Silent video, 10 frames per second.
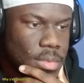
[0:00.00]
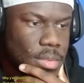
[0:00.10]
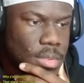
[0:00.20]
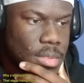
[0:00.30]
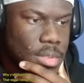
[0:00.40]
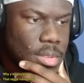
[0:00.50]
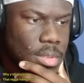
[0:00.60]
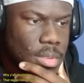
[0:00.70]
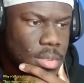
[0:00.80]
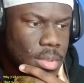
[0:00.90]

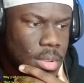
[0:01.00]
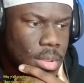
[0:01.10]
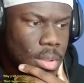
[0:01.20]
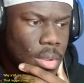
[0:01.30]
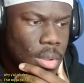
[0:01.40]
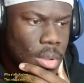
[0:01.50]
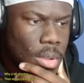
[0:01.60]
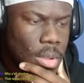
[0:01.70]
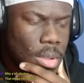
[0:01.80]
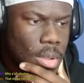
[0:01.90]

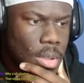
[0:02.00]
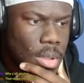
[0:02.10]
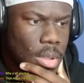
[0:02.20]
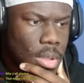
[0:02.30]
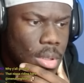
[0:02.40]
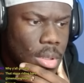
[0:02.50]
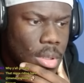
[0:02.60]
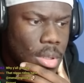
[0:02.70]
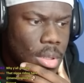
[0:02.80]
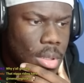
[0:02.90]

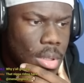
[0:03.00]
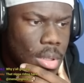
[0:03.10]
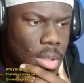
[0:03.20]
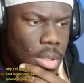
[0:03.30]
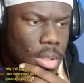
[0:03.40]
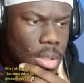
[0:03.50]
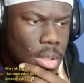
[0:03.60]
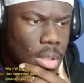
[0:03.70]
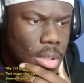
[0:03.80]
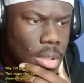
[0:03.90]

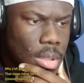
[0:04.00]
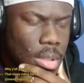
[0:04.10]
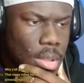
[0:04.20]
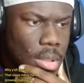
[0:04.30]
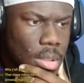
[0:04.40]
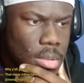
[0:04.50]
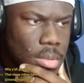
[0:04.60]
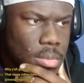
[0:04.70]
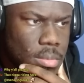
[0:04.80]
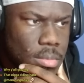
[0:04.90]

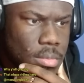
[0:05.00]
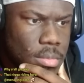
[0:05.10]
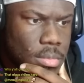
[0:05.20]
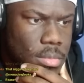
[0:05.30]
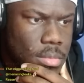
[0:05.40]
Nobody speaks.